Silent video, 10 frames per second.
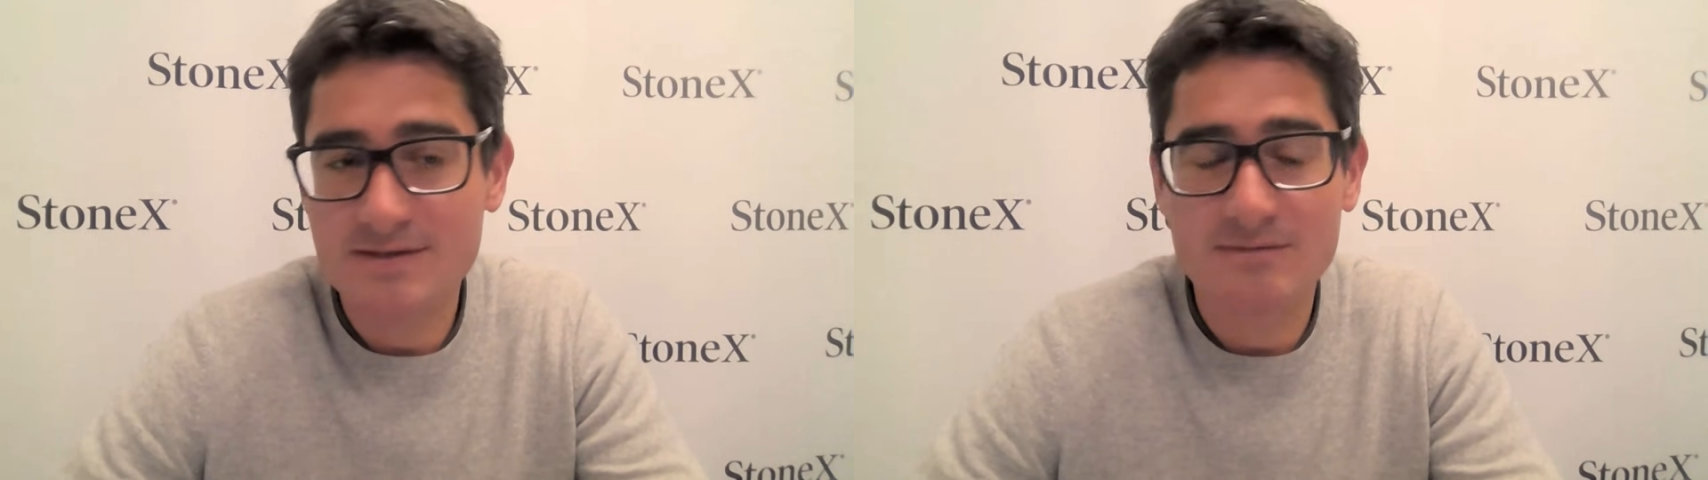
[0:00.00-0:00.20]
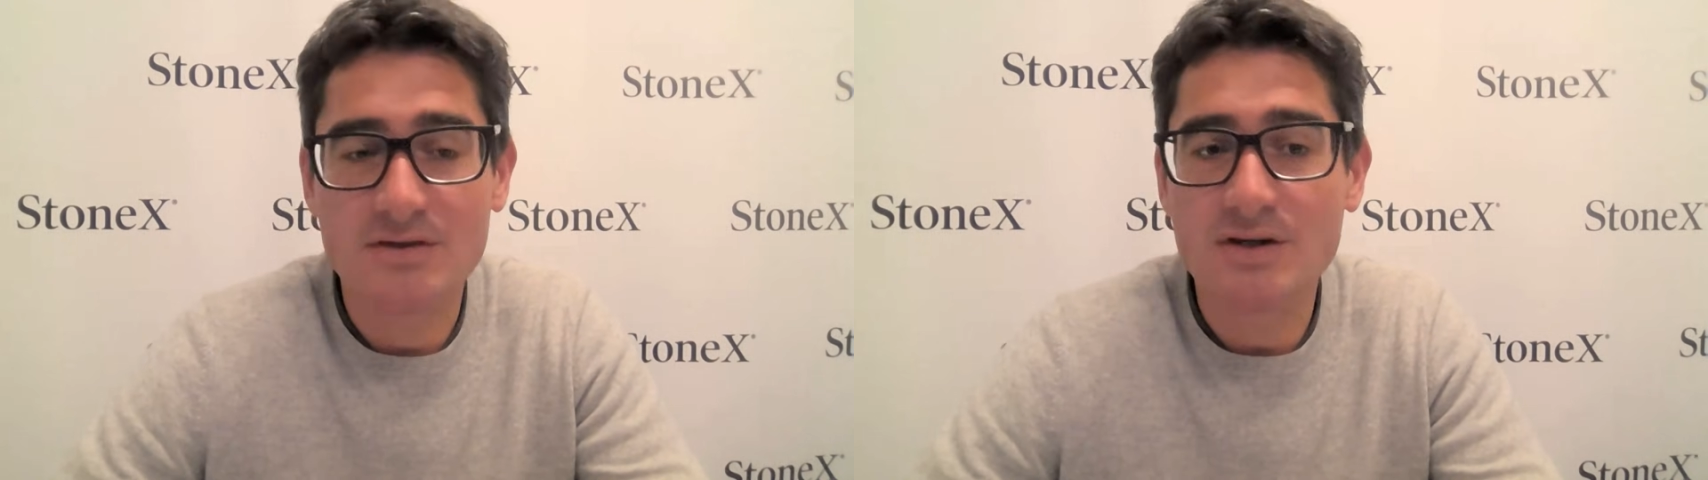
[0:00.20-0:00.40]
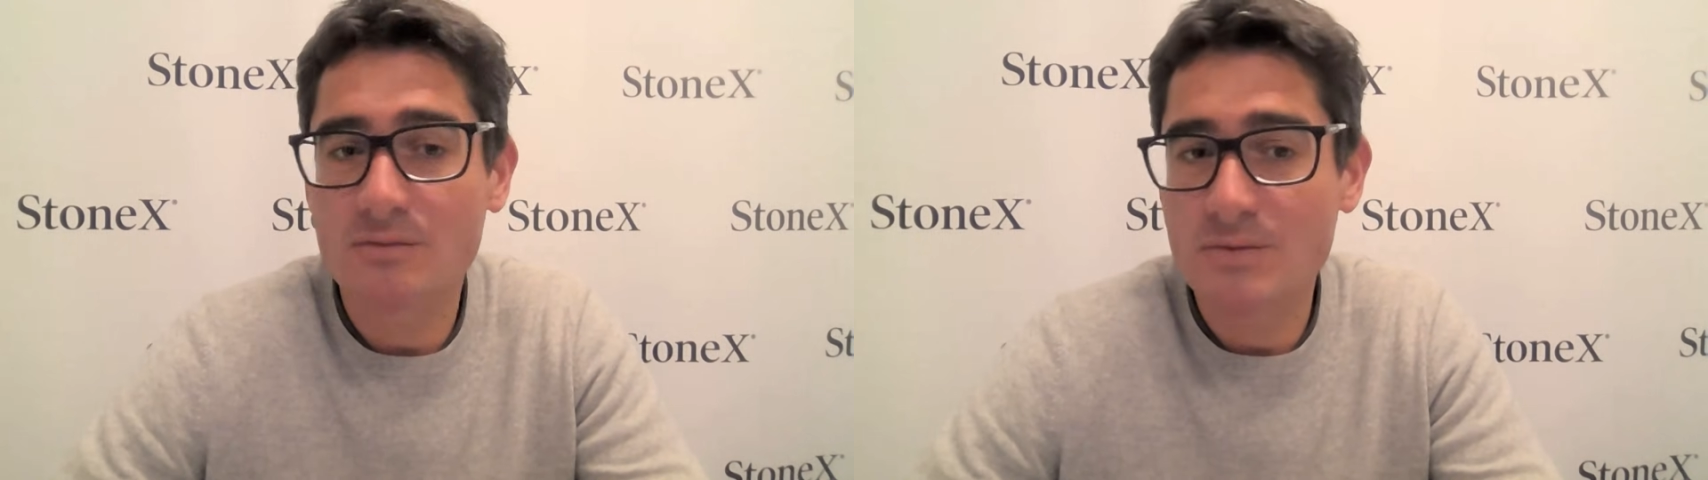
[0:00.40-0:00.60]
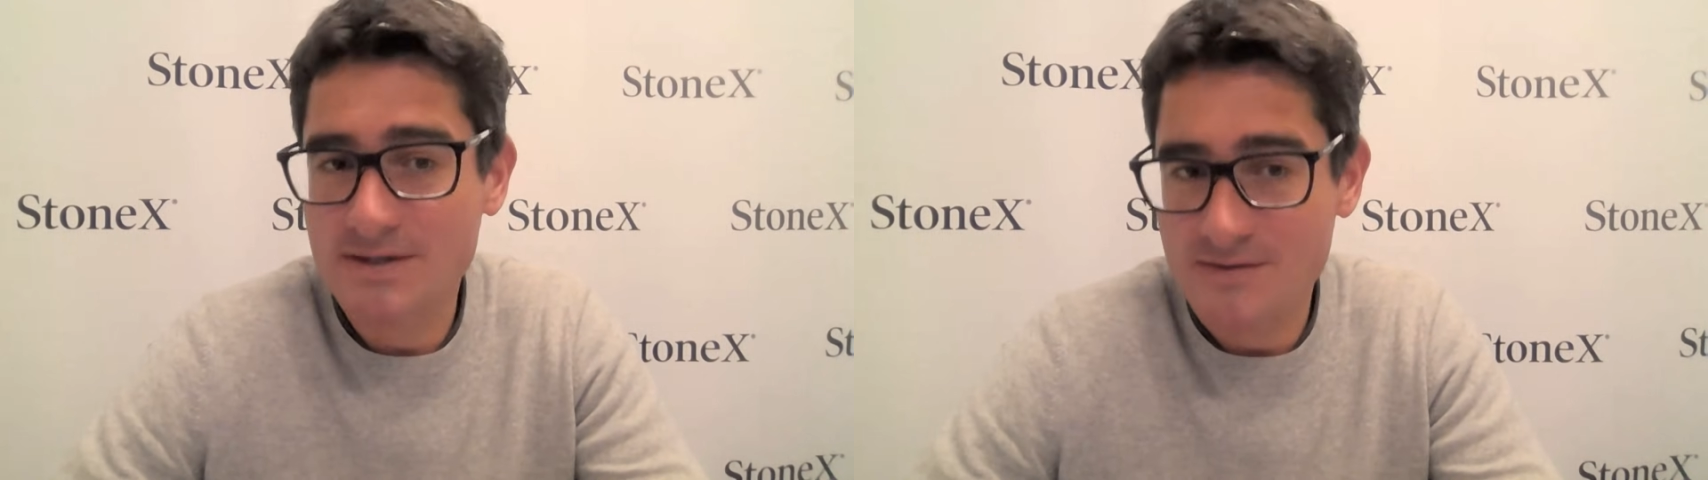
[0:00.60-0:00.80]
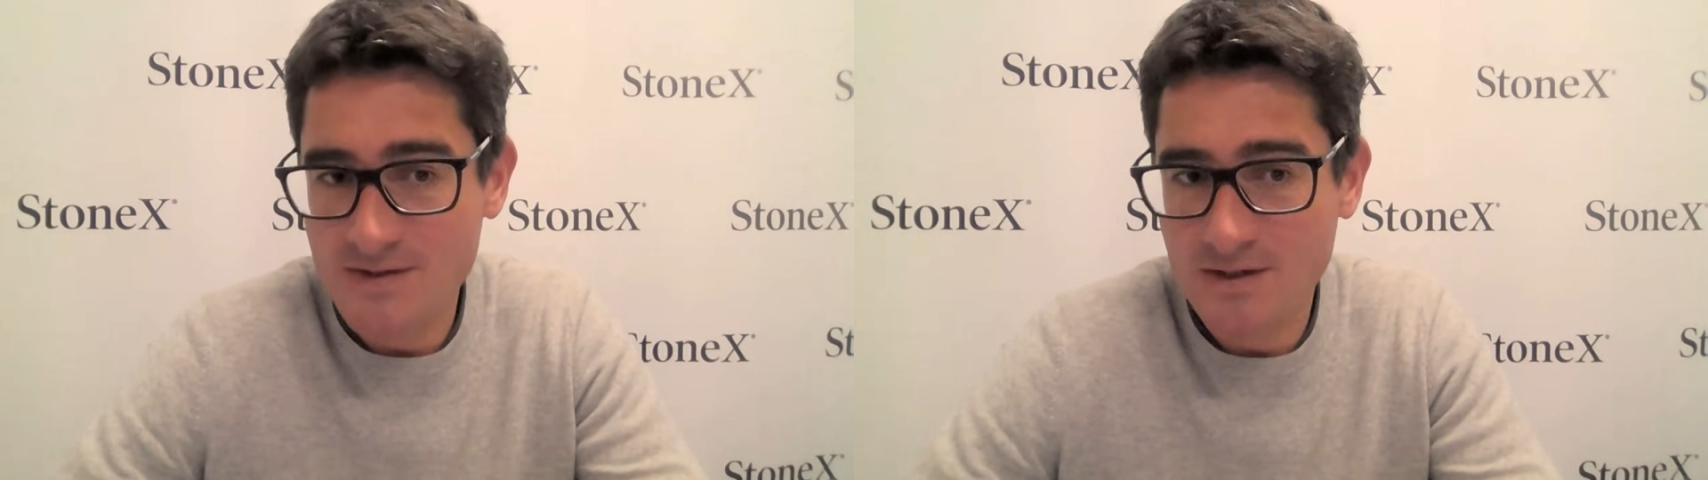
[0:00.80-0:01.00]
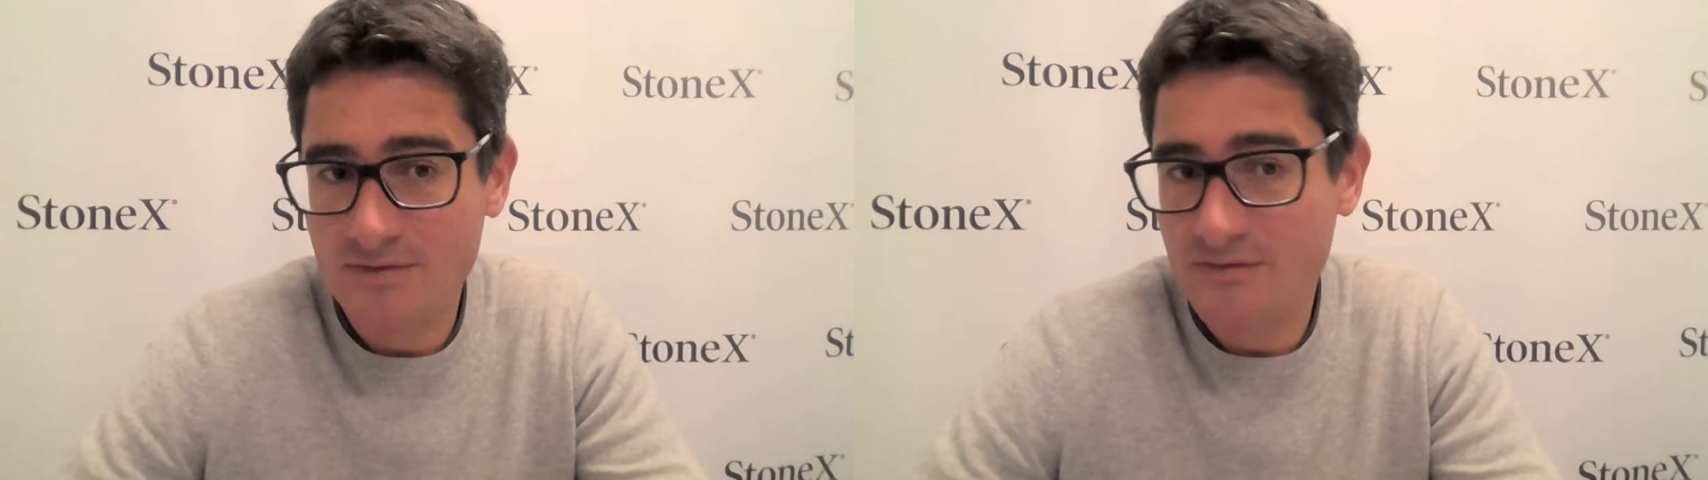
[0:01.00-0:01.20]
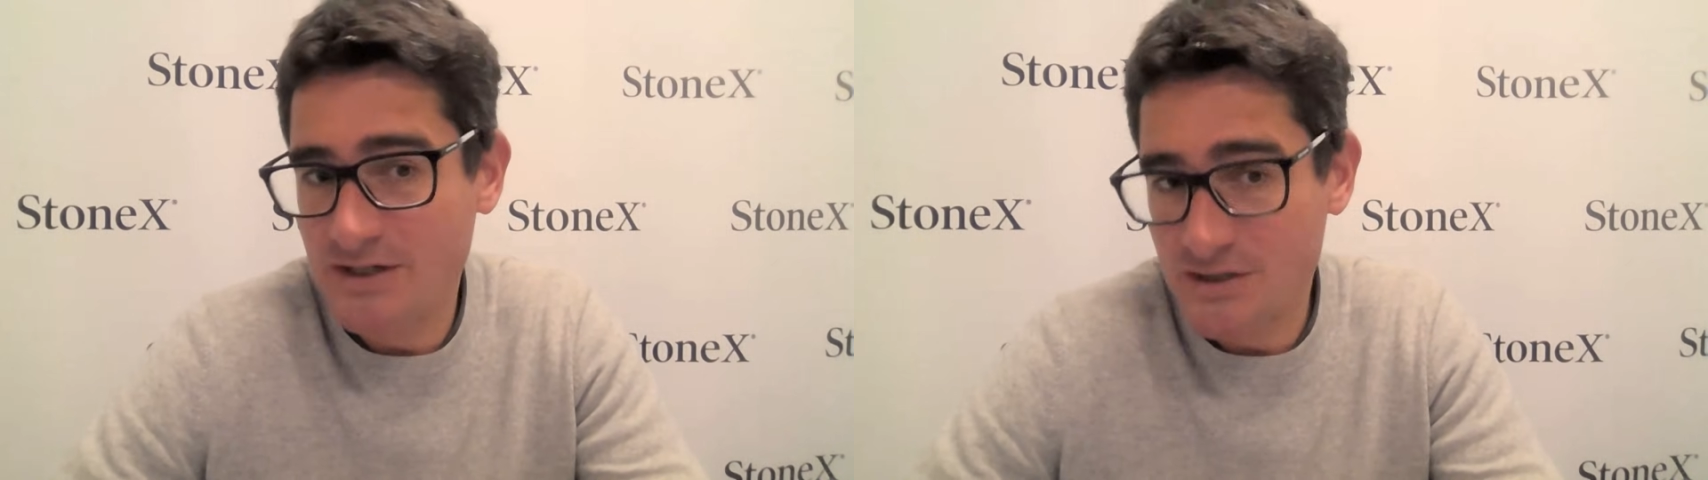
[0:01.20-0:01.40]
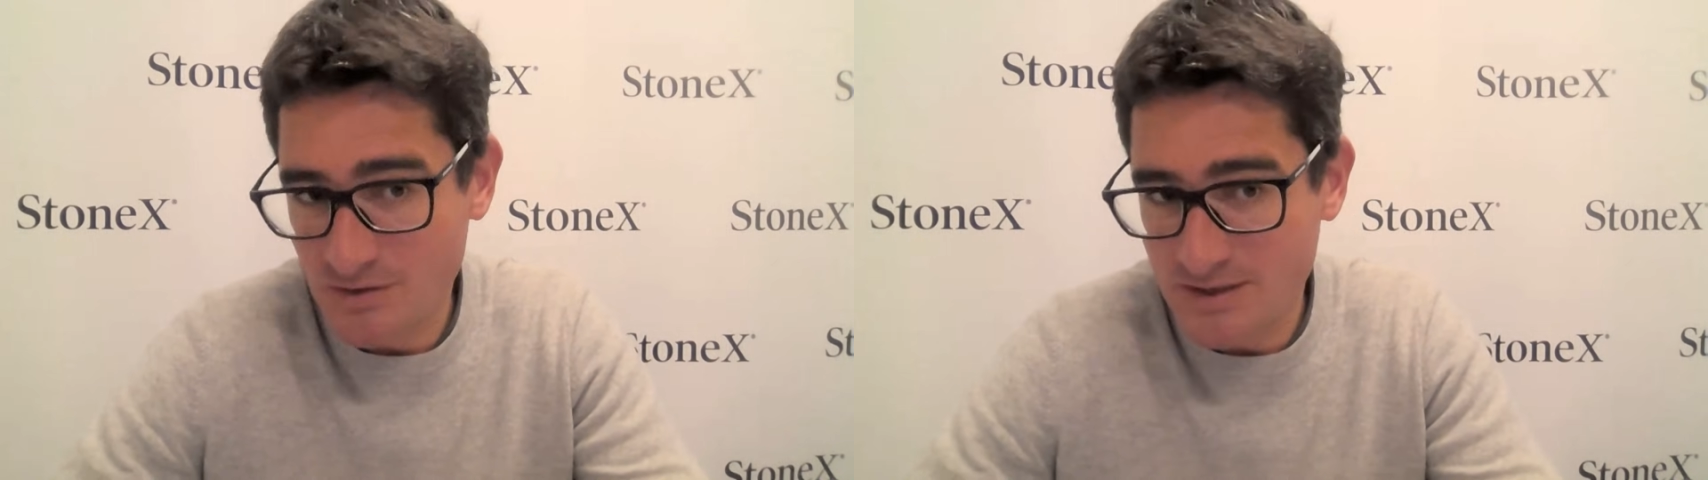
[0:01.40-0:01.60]
If the dollar weakens enough,
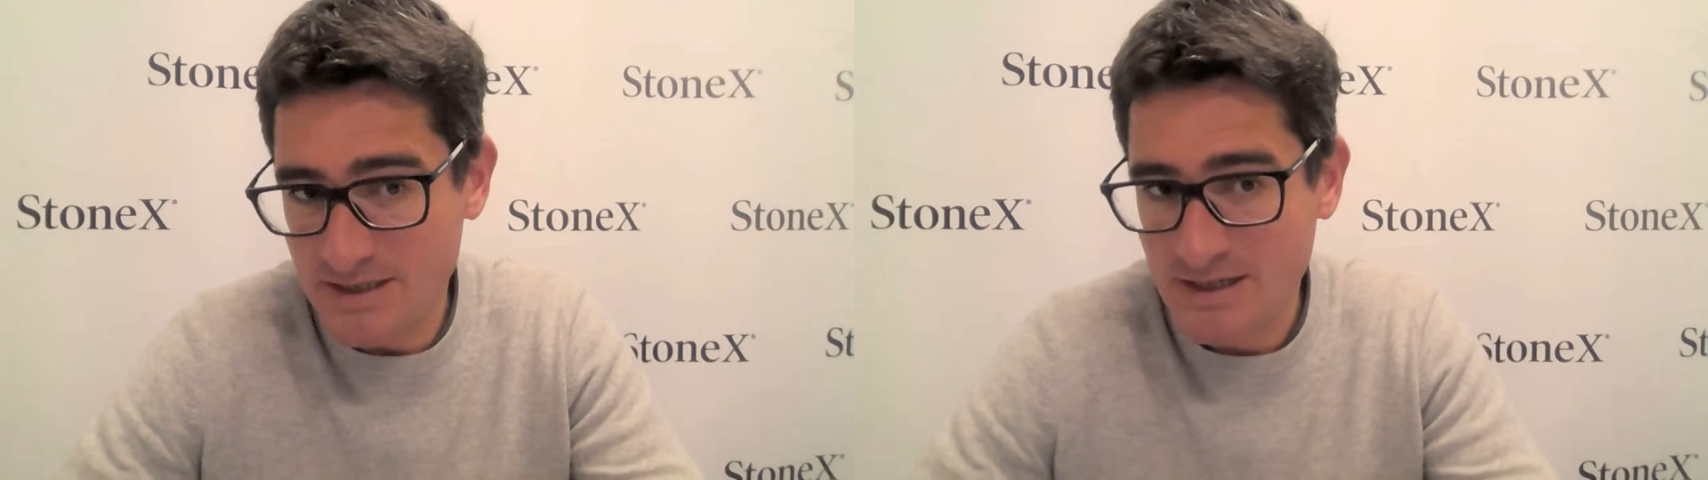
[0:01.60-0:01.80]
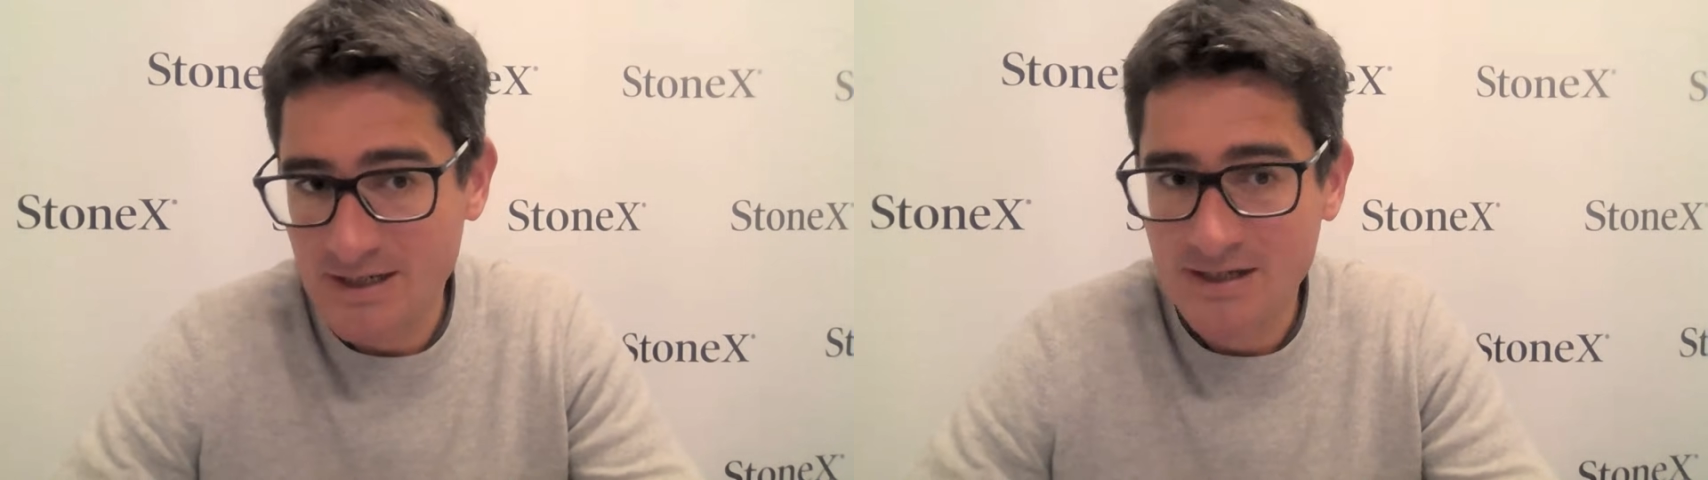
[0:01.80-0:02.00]
eventually